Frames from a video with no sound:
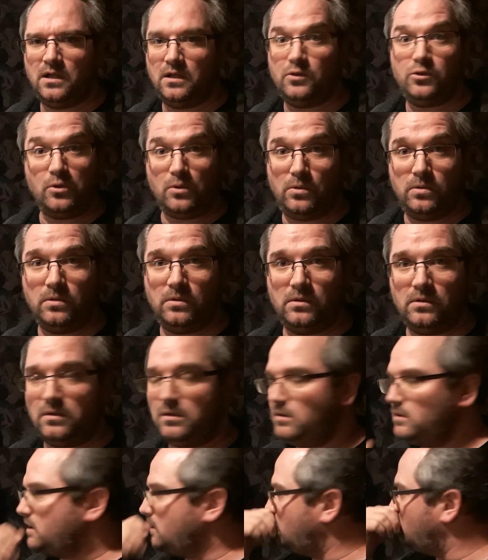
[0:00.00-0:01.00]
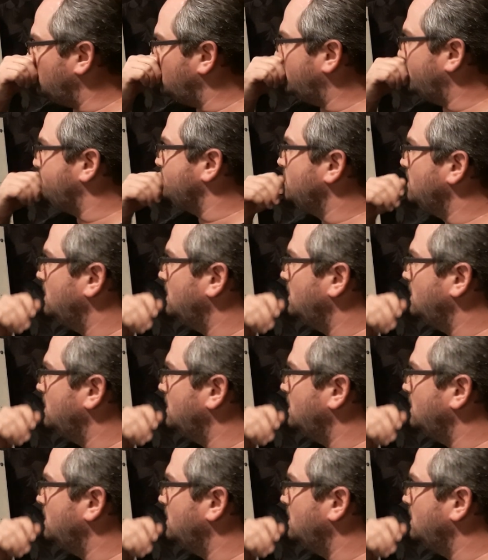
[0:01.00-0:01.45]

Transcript: No? Okay, hold on.